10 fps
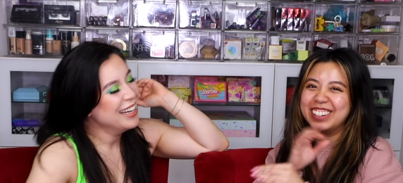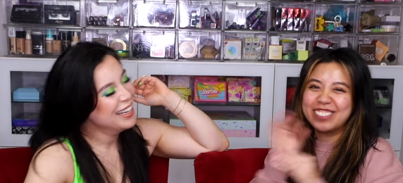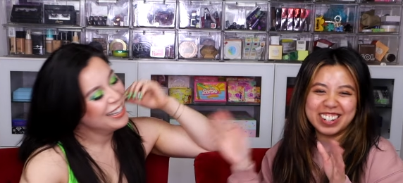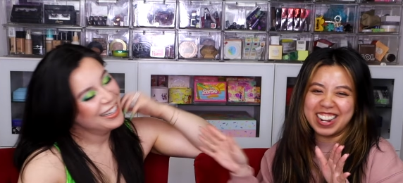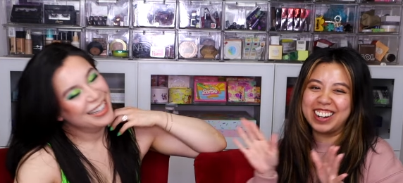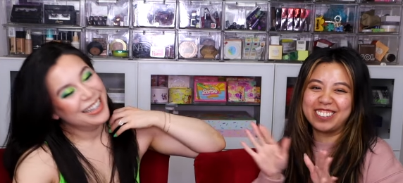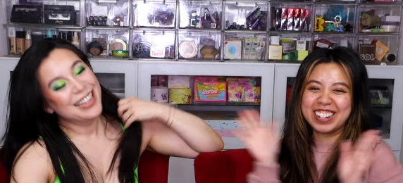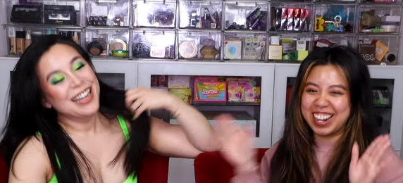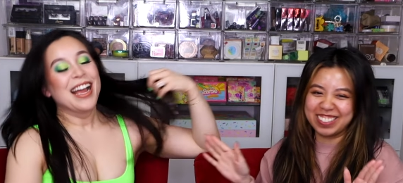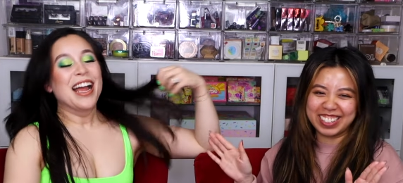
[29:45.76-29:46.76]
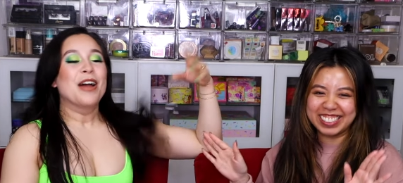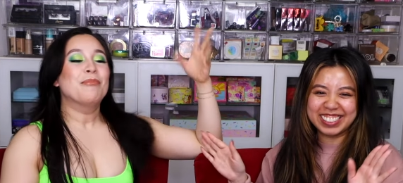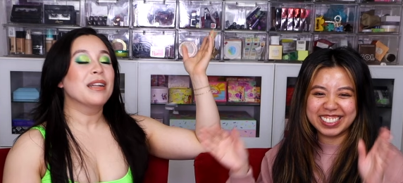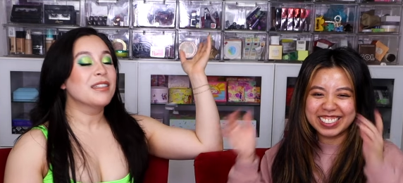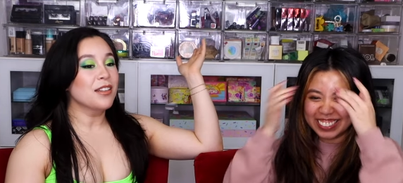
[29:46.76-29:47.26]
Speaker 1: We're done. We're done with this. But
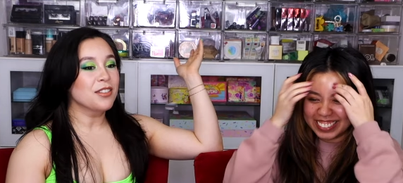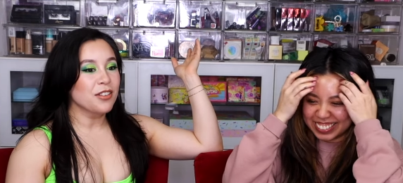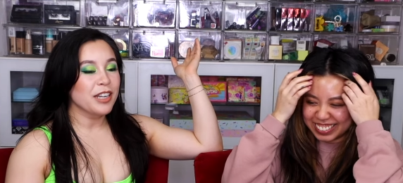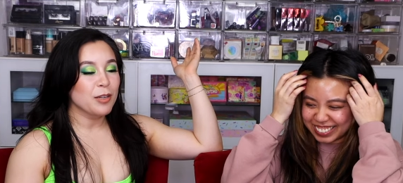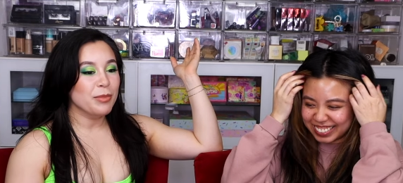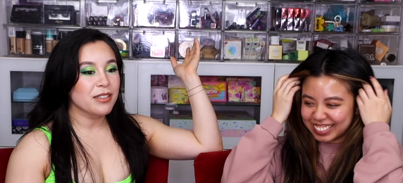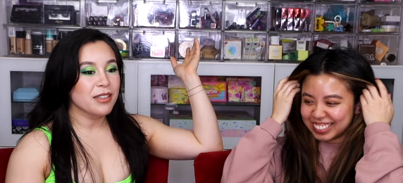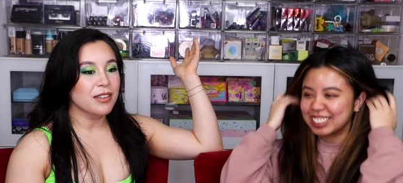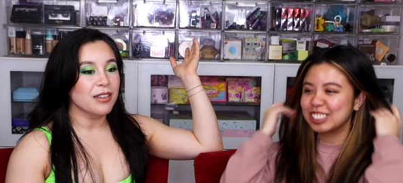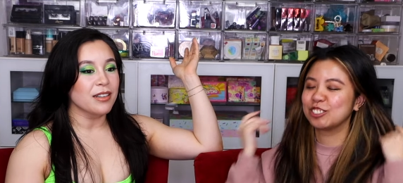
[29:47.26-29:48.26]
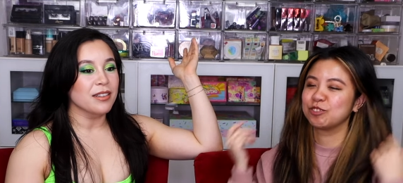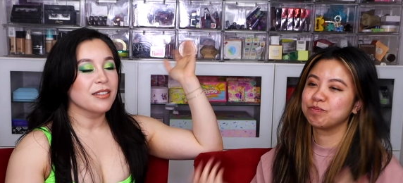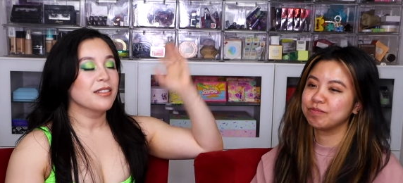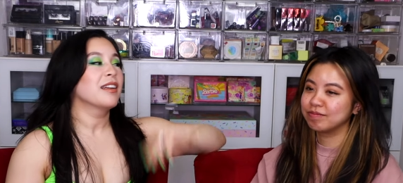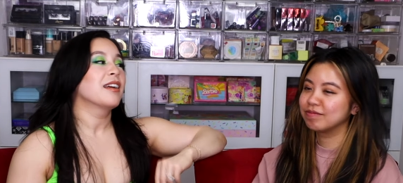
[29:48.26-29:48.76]
it's also okay to be single.
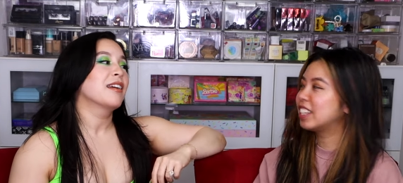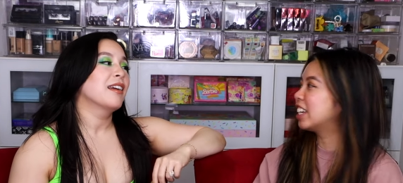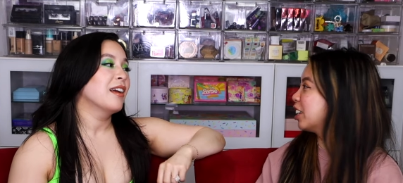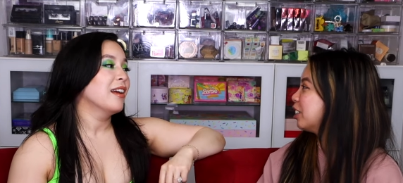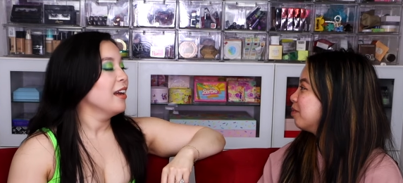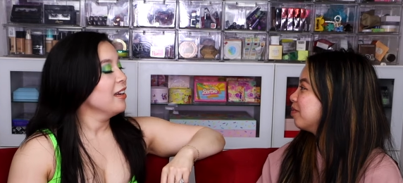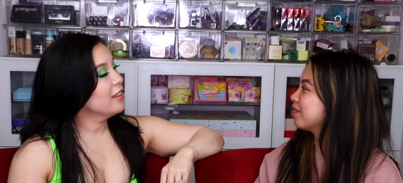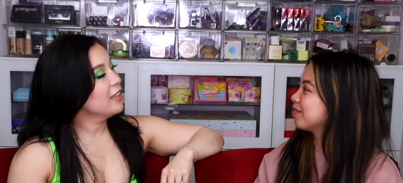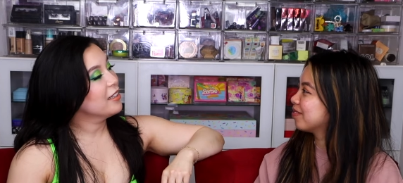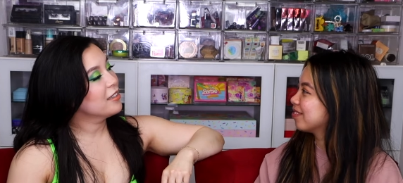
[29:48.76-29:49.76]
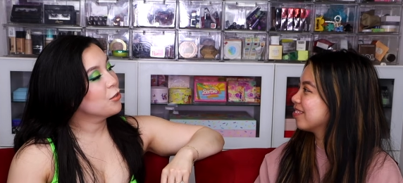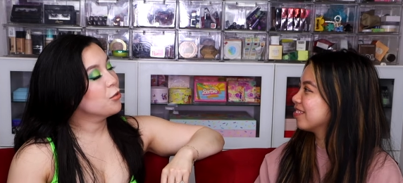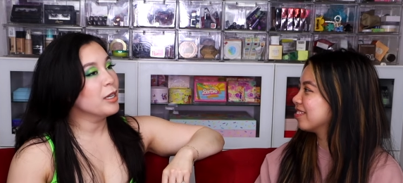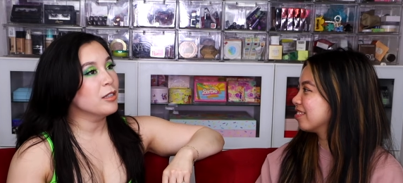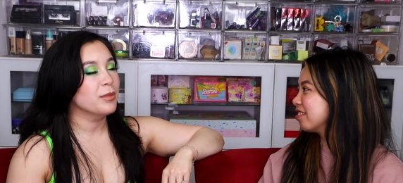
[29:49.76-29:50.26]
Thank you. I think it's
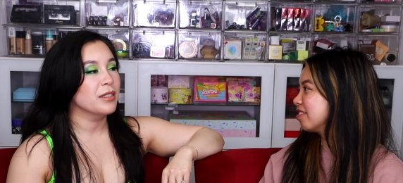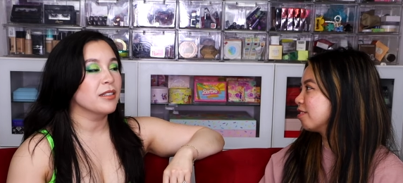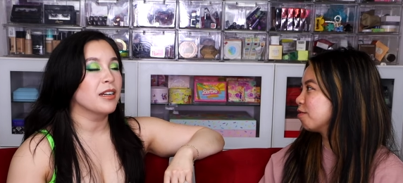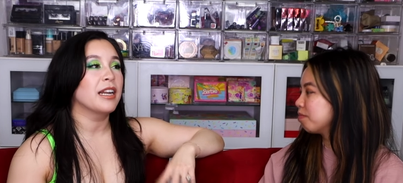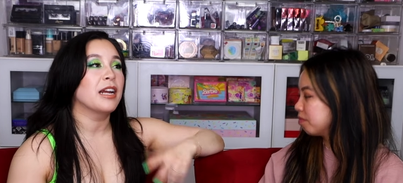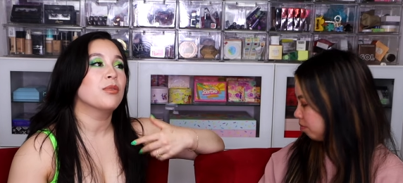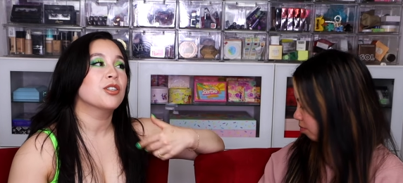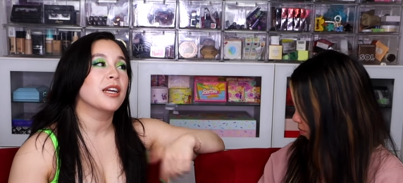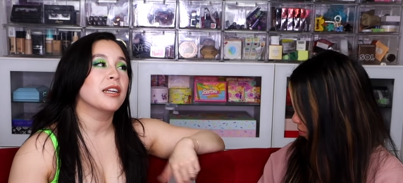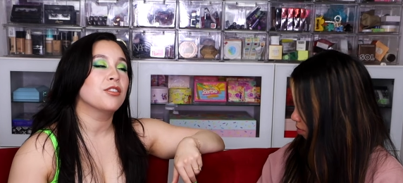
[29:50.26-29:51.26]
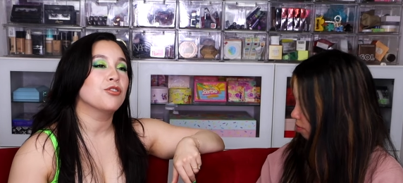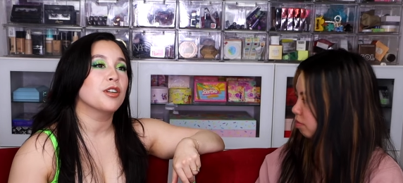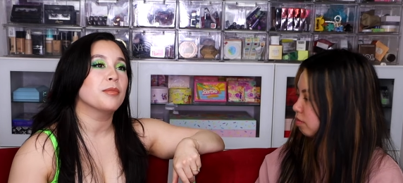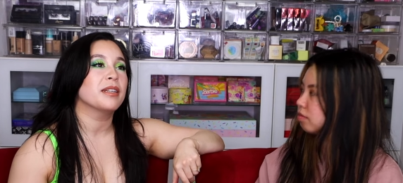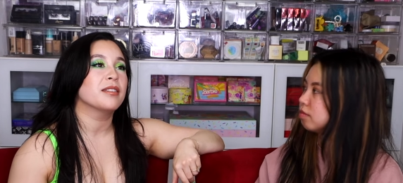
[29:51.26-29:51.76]
great to be single, and I wish I had enjoyed
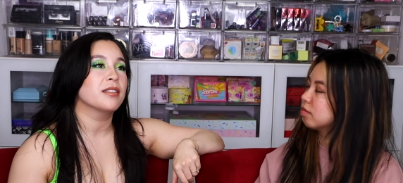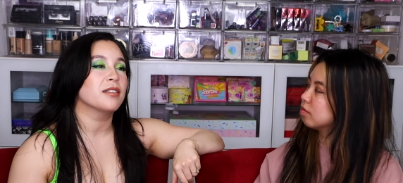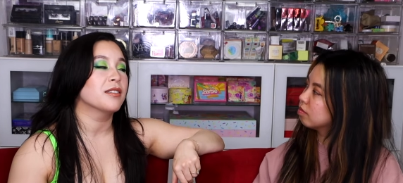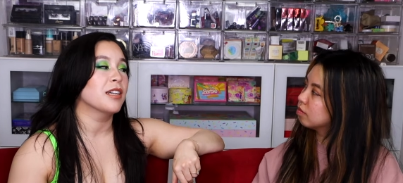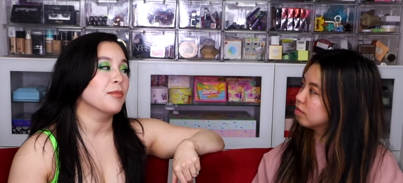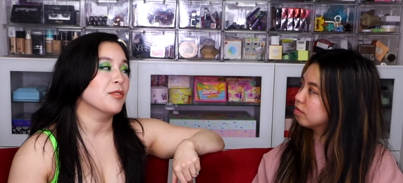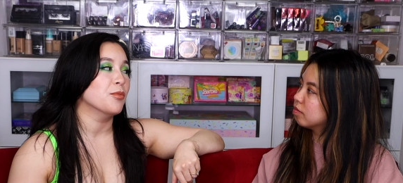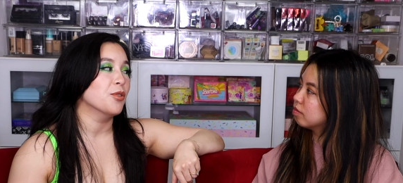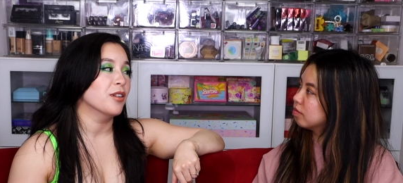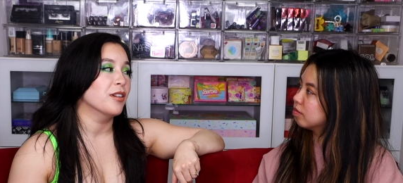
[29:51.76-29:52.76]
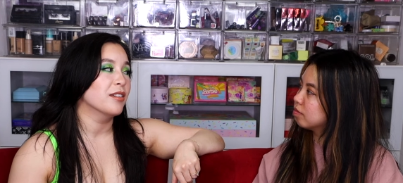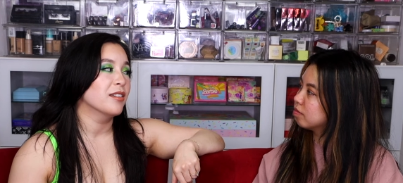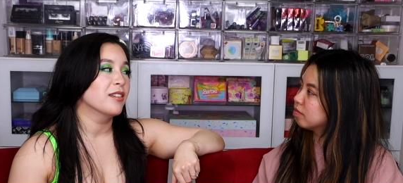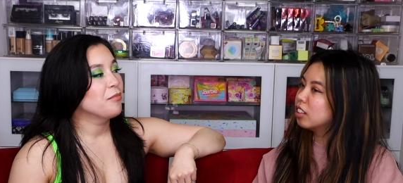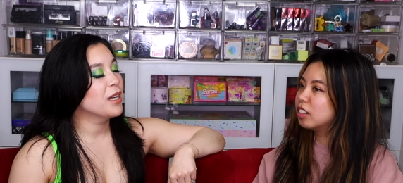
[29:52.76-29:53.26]
my single times more
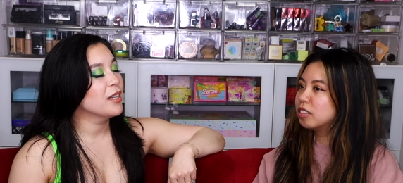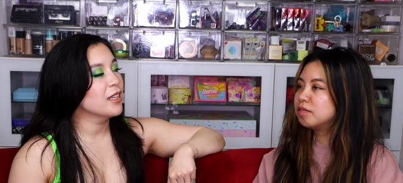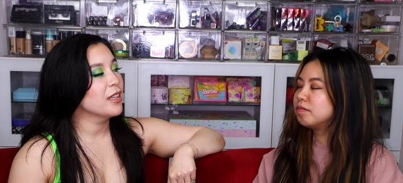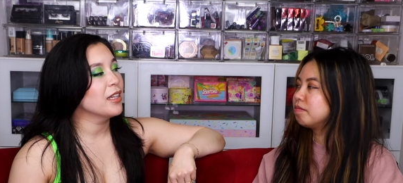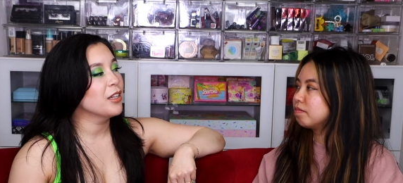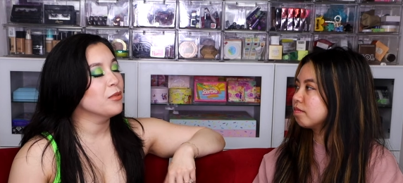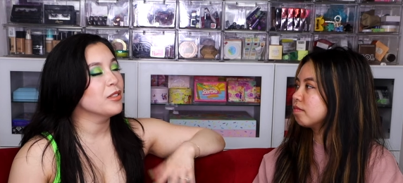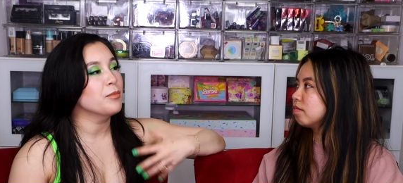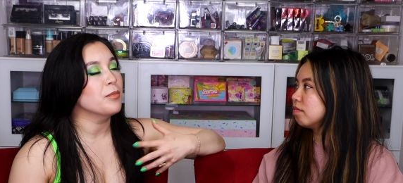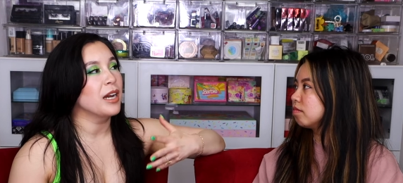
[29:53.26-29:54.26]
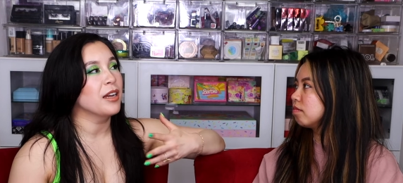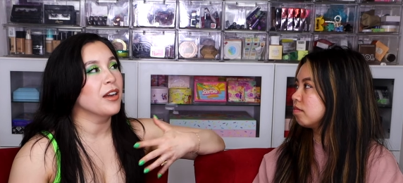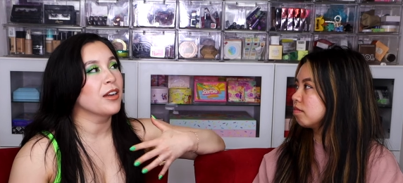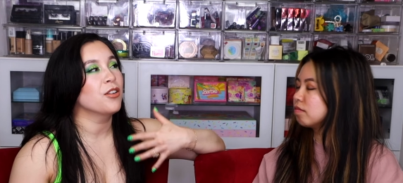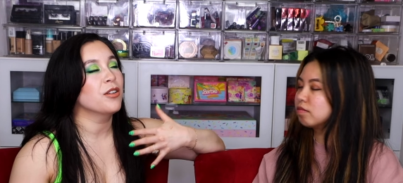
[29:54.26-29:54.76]
because I think it was I, I
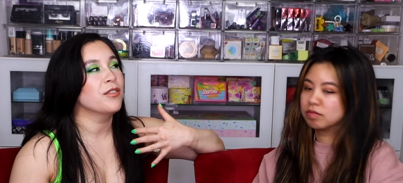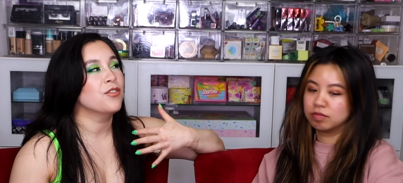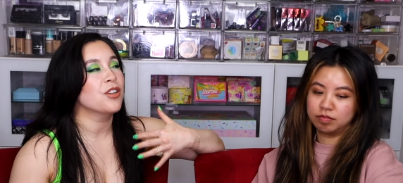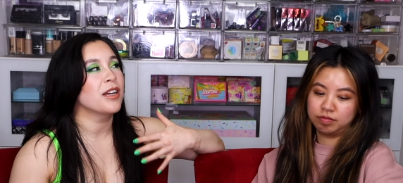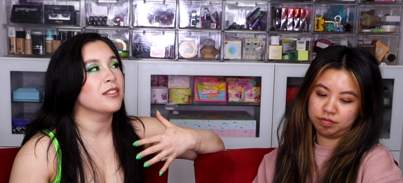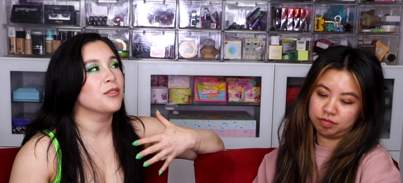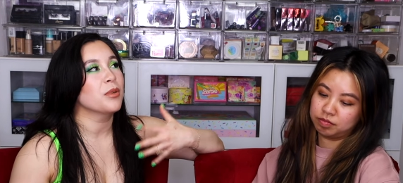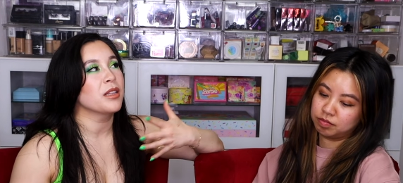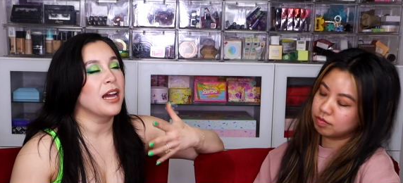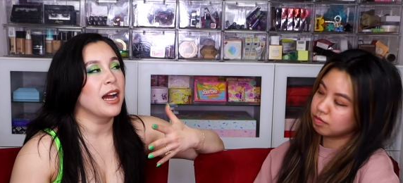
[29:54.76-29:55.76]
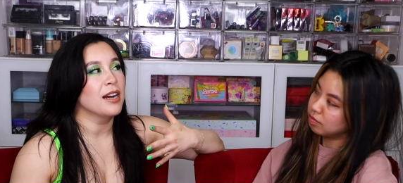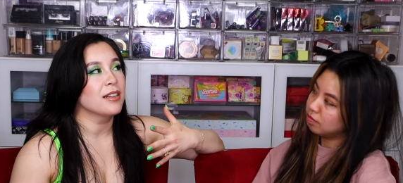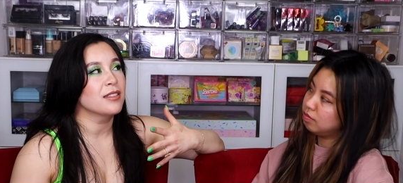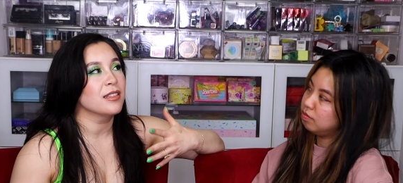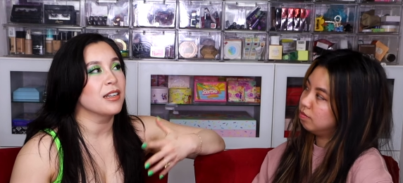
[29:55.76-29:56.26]
could have just
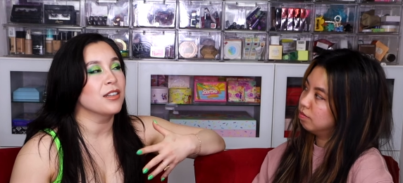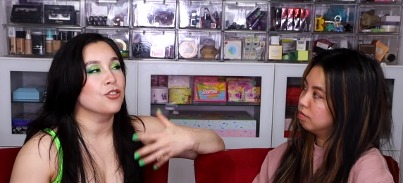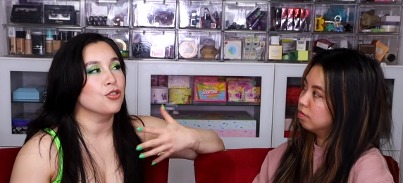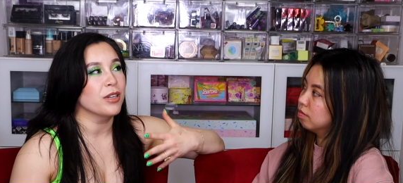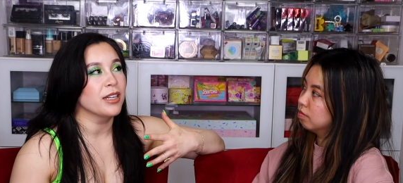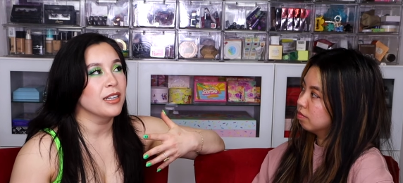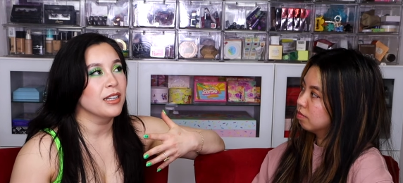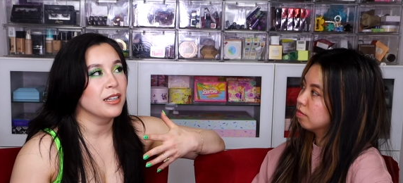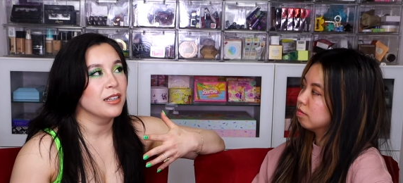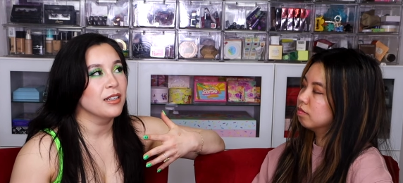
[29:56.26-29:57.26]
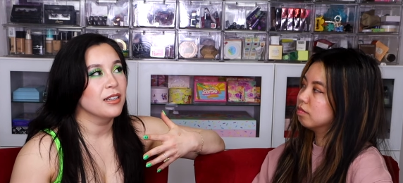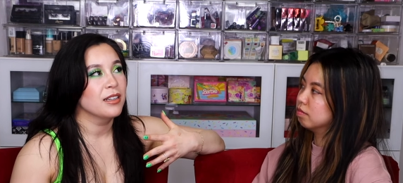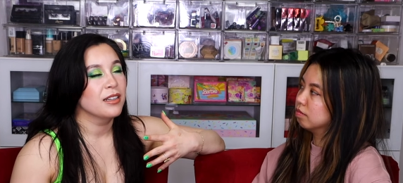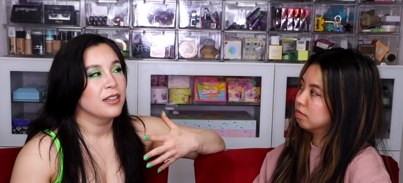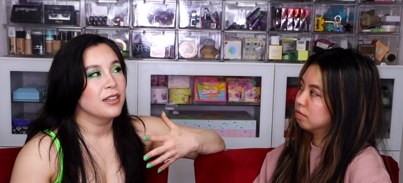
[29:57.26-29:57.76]
relaxed and enjoyed it, mm-hmm.